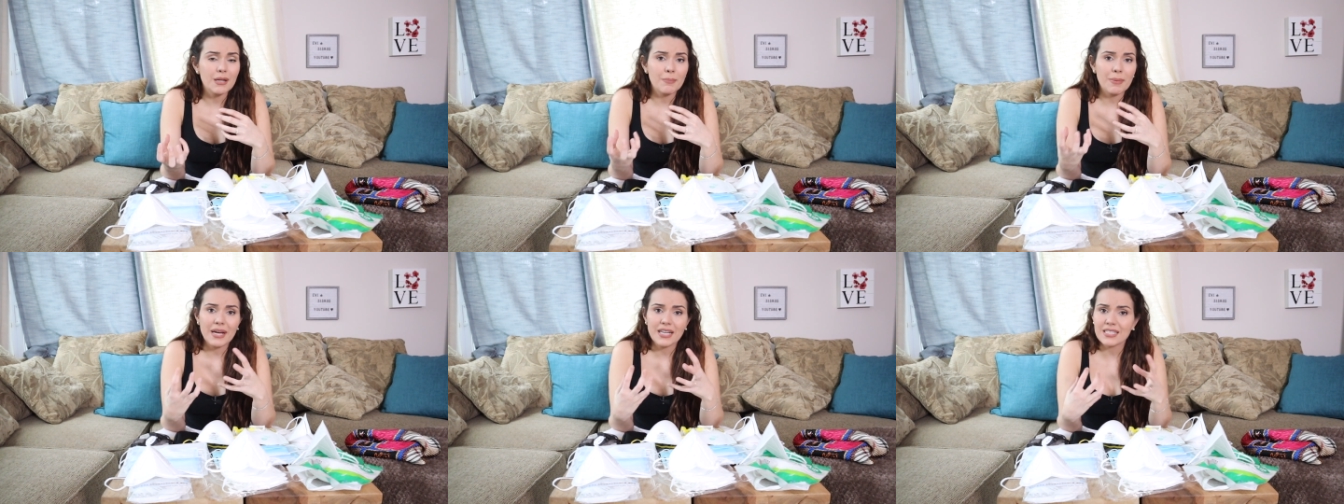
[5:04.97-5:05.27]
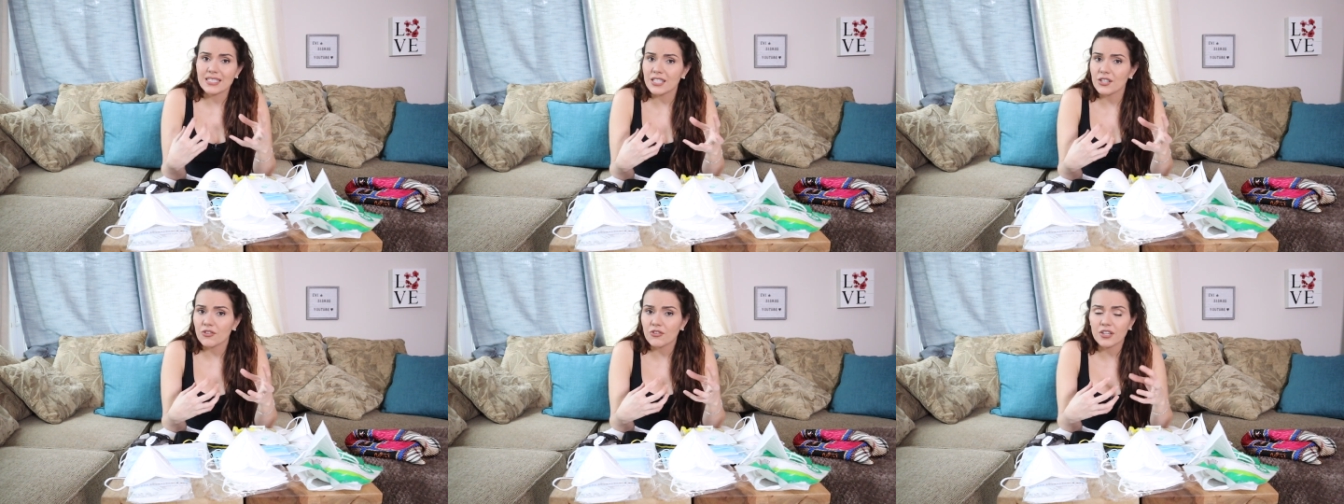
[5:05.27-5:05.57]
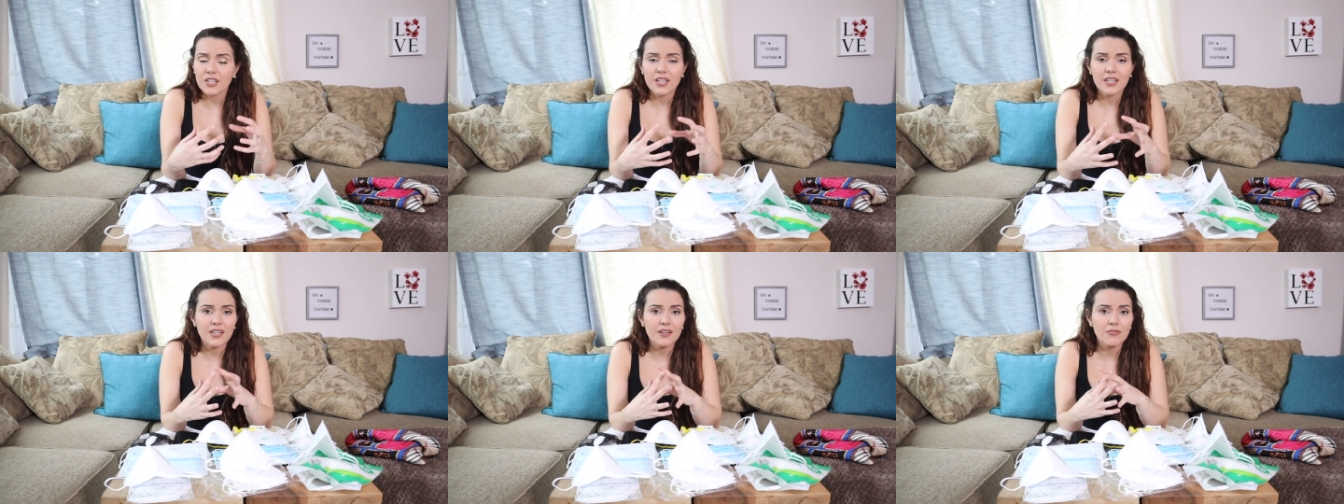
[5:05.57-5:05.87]
and
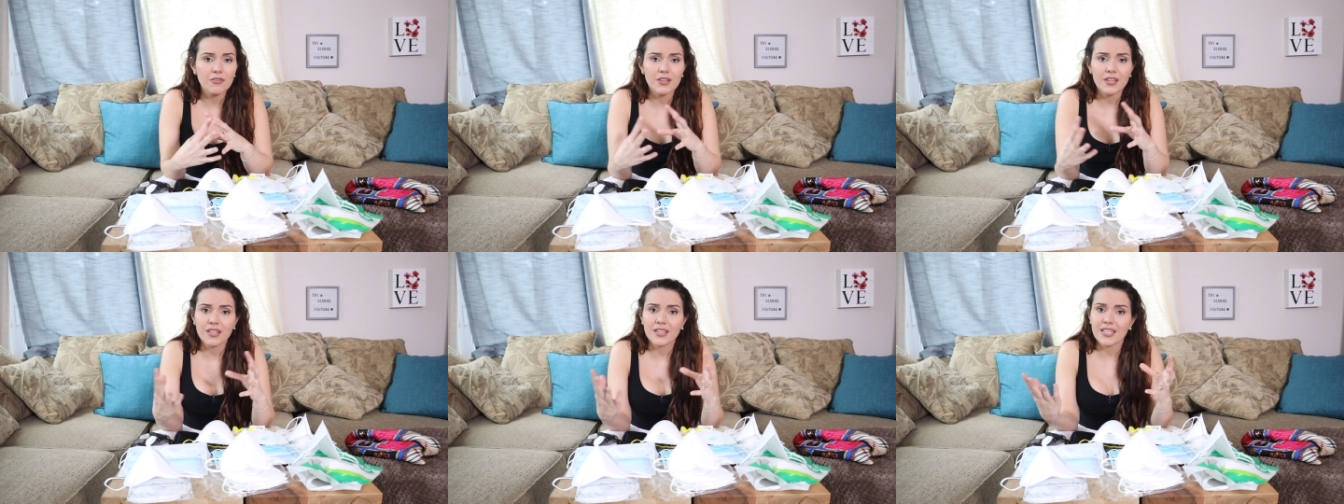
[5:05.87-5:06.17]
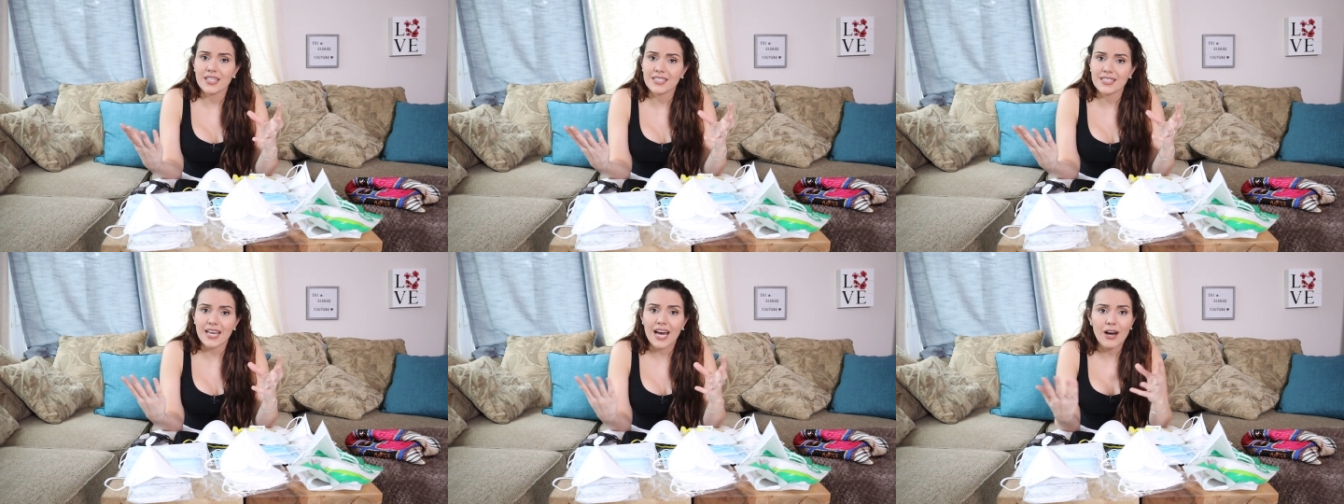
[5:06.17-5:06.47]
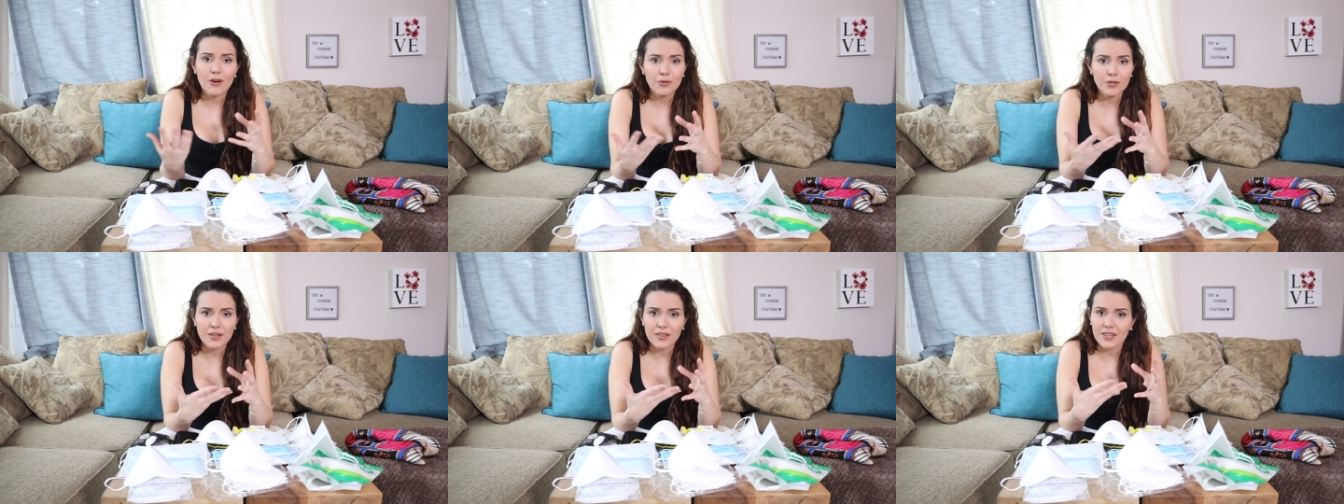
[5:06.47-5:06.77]
bacteria and everything that's
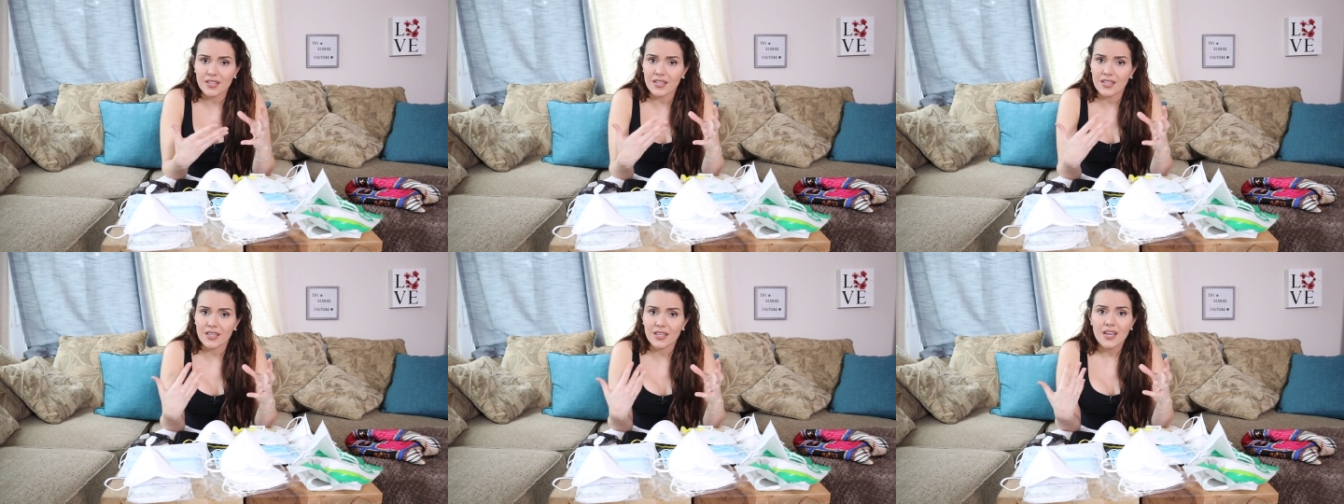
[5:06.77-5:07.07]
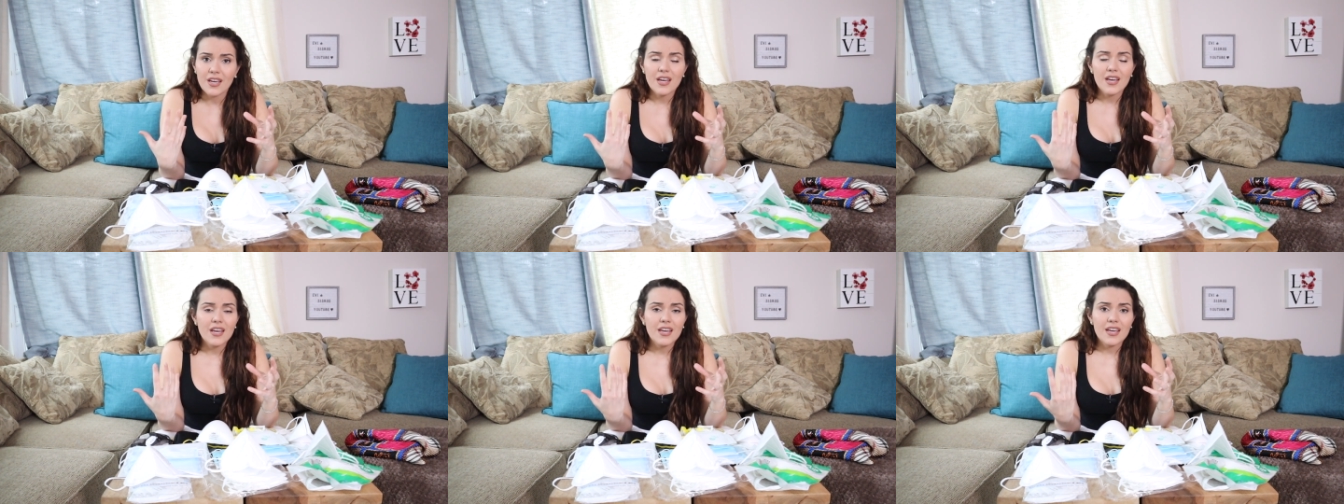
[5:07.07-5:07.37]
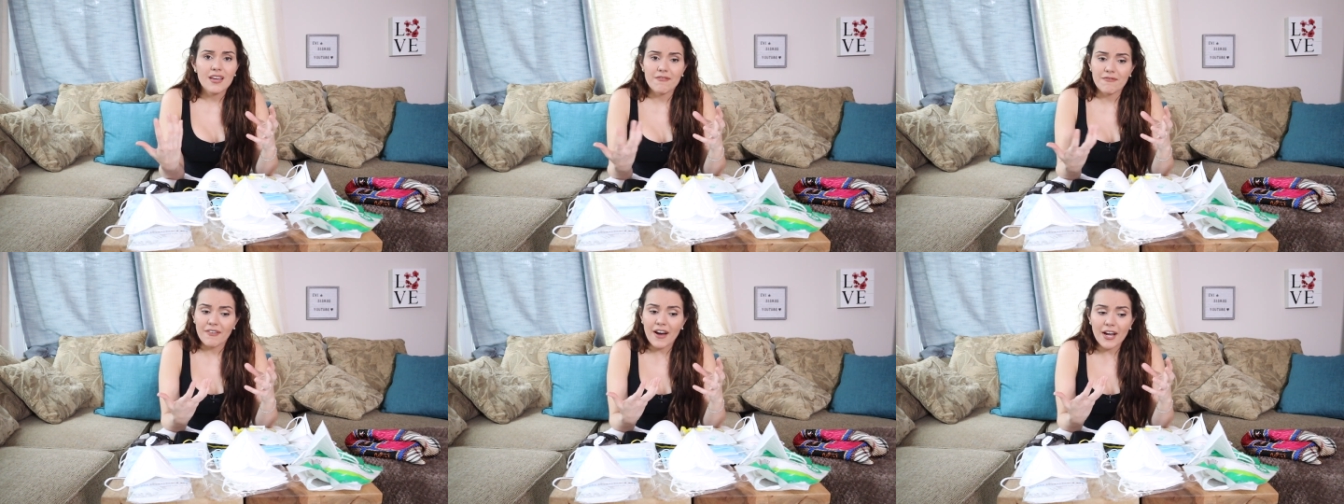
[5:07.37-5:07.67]
out in the
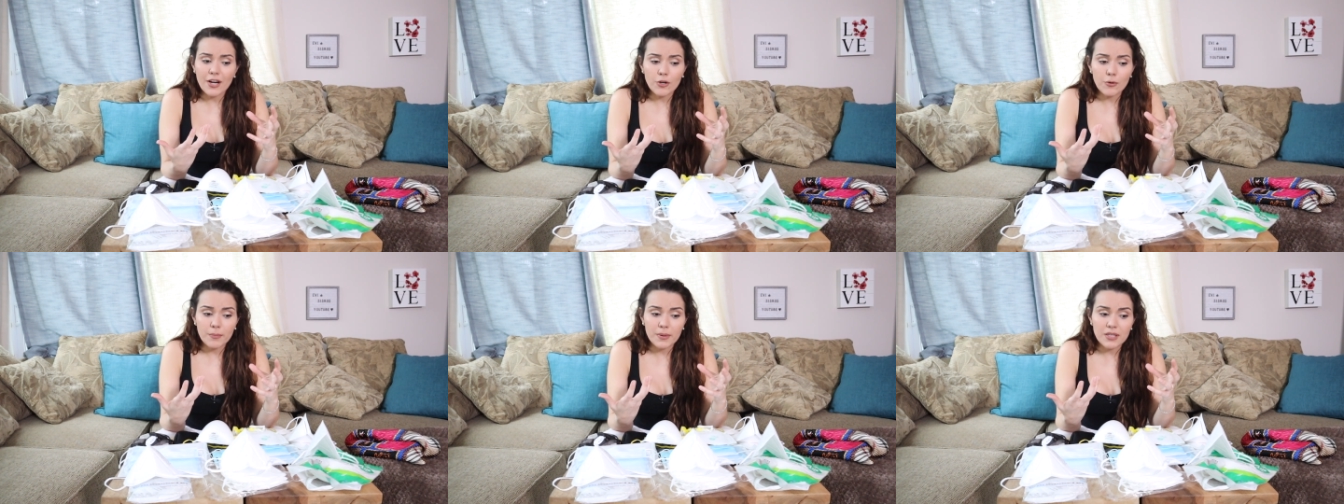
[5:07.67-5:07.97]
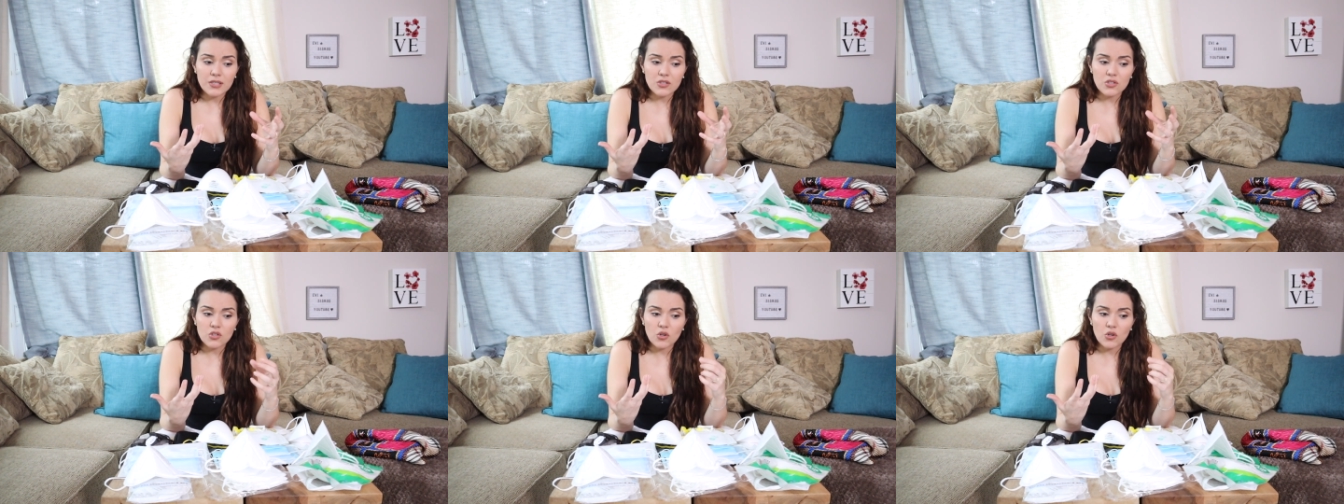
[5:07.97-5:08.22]
environment.